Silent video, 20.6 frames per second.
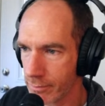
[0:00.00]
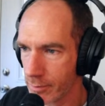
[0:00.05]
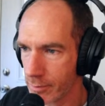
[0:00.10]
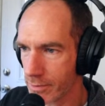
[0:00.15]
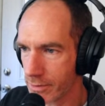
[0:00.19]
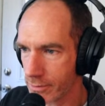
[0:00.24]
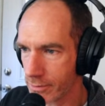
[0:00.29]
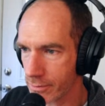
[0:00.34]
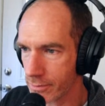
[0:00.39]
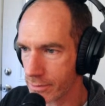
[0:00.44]
Let
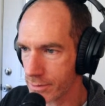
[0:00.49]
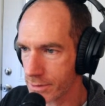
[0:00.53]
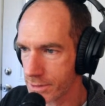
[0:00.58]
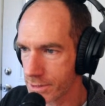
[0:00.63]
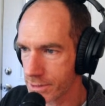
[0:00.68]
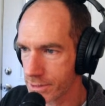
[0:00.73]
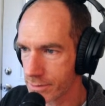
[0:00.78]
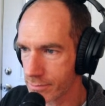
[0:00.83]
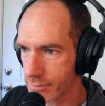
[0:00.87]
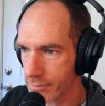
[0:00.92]
me turn
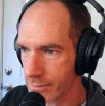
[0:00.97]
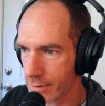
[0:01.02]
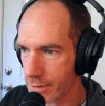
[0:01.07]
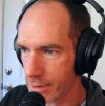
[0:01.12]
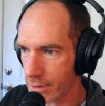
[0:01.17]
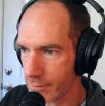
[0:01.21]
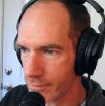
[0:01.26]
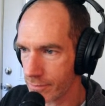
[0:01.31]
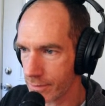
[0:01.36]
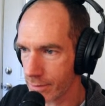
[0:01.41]
this
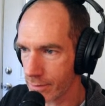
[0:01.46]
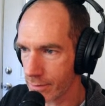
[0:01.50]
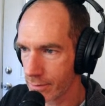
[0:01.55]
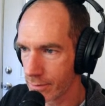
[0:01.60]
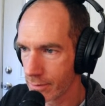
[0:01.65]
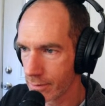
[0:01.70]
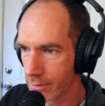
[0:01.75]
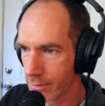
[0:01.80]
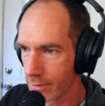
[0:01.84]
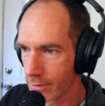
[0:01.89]
off
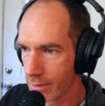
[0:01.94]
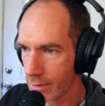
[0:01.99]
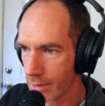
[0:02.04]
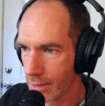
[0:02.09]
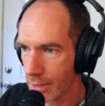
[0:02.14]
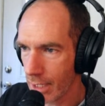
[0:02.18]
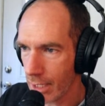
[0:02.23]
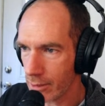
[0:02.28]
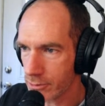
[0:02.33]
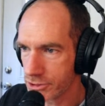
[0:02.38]
here.
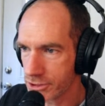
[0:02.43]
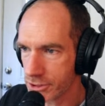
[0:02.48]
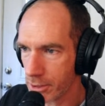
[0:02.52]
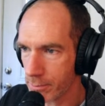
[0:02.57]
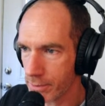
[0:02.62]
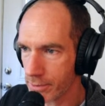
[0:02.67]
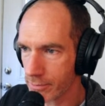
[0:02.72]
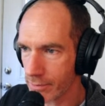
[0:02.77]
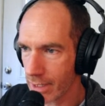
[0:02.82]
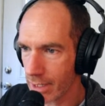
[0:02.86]
I was
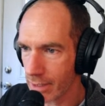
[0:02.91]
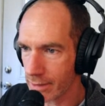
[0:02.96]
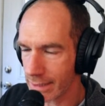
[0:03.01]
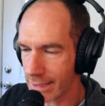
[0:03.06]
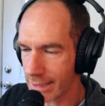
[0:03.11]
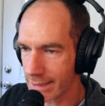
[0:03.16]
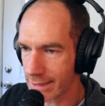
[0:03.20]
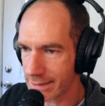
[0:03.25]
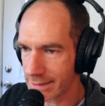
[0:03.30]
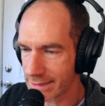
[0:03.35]
jumping around
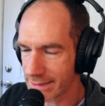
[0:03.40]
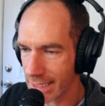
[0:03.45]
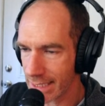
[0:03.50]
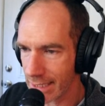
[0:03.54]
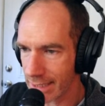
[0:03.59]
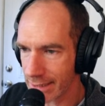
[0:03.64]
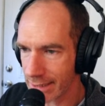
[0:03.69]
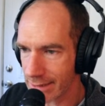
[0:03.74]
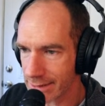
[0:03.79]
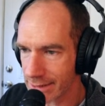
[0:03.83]
in the
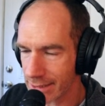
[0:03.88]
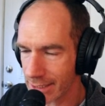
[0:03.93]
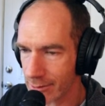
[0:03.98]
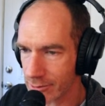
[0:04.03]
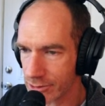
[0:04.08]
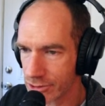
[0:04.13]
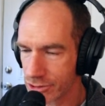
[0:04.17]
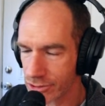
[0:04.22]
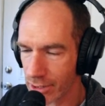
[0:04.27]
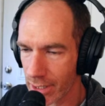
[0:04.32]
settings, and I
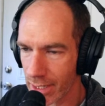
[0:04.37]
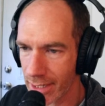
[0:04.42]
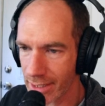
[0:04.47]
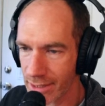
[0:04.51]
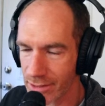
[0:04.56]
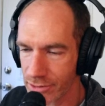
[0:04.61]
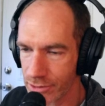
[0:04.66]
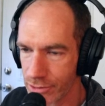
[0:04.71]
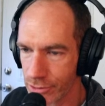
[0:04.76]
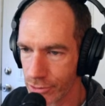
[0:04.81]
was
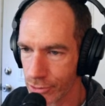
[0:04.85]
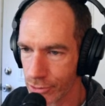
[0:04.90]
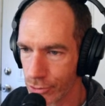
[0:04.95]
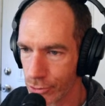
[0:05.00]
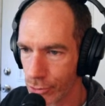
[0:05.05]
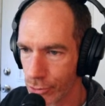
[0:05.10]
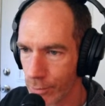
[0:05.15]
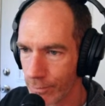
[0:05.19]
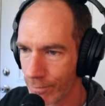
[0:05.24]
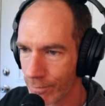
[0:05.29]
trying
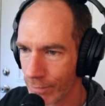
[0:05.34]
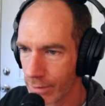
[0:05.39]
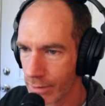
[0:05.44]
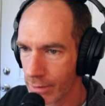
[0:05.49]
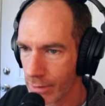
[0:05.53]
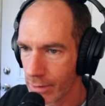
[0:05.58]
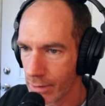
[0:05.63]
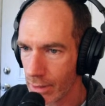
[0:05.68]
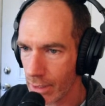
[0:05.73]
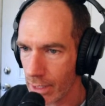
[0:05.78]
to,
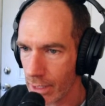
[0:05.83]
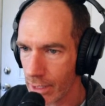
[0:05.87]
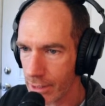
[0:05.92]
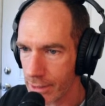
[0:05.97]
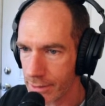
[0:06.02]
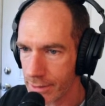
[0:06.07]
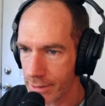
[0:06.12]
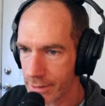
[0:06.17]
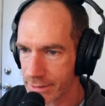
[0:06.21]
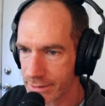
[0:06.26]

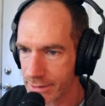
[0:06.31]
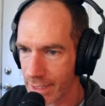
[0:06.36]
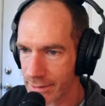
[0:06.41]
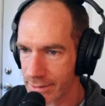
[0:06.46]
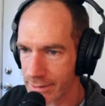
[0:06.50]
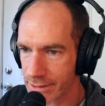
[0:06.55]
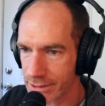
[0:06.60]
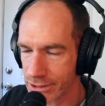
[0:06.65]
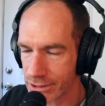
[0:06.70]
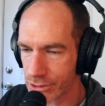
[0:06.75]
this got
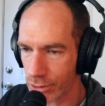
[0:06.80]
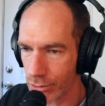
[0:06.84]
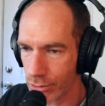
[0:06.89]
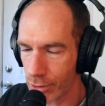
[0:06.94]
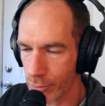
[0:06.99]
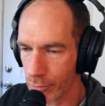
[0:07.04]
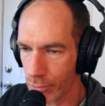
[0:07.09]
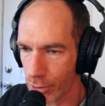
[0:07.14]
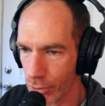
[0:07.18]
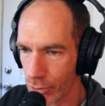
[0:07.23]
this
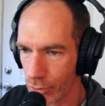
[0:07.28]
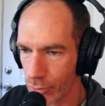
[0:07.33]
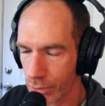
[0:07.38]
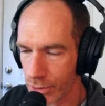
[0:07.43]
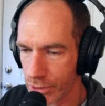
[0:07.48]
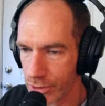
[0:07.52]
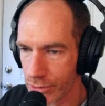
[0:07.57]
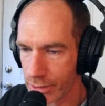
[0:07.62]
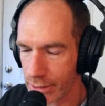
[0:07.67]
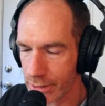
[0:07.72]
solo mode
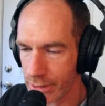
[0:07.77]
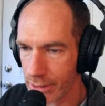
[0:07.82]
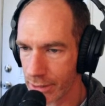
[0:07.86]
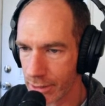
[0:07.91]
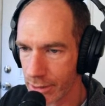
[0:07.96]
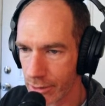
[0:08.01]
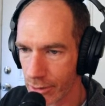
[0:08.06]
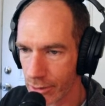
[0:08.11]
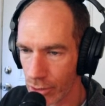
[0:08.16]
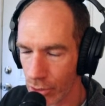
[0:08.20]
where you can
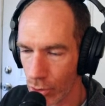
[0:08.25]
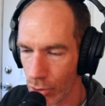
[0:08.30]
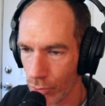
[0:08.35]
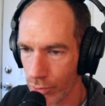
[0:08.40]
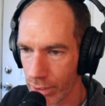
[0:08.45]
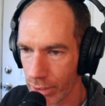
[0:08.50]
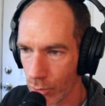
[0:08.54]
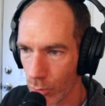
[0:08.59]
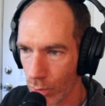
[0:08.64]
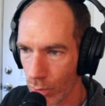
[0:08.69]
hear
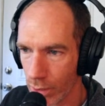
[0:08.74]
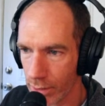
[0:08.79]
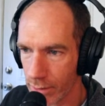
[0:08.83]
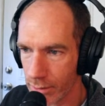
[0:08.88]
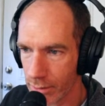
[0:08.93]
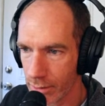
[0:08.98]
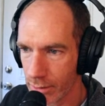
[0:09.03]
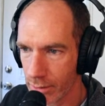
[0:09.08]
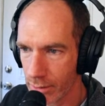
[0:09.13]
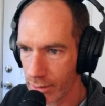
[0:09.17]
only
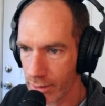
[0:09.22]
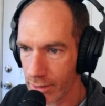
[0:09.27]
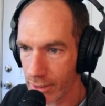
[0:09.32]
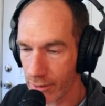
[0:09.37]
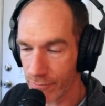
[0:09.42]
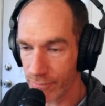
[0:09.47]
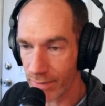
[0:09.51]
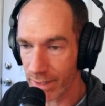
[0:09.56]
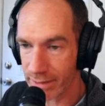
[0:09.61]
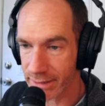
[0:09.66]
what the
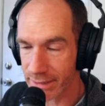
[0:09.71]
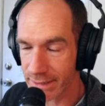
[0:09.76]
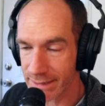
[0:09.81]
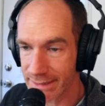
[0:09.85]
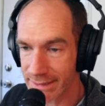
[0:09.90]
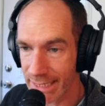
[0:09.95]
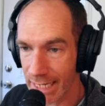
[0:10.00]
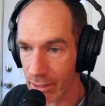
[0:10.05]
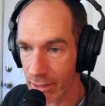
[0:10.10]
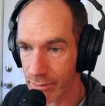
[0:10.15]
affected
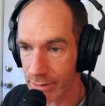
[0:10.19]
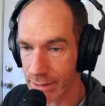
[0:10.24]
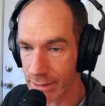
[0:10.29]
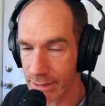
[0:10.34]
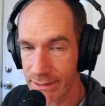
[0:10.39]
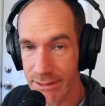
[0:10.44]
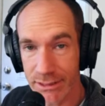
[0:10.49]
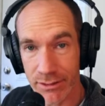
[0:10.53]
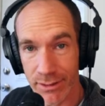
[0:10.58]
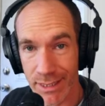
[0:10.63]
sound
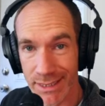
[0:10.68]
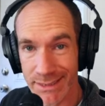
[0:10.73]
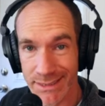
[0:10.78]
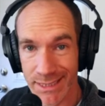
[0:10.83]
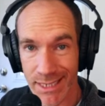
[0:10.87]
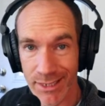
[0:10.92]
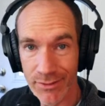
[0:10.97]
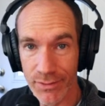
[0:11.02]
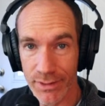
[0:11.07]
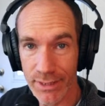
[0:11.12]
is. So that's
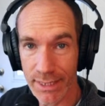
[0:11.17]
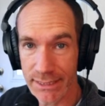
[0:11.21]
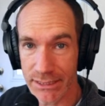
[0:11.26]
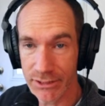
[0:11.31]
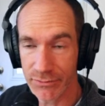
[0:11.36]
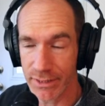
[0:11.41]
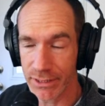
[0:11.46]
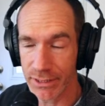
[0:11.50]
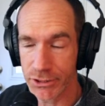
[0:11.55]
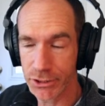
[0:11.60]
kind of a
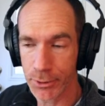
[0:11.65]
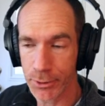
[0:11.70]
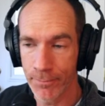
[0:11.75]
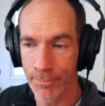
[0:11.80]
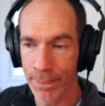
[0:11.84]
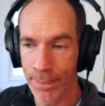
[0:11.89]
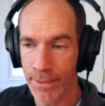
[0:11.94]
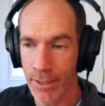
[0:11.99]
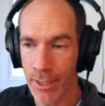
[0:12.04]
nice feature.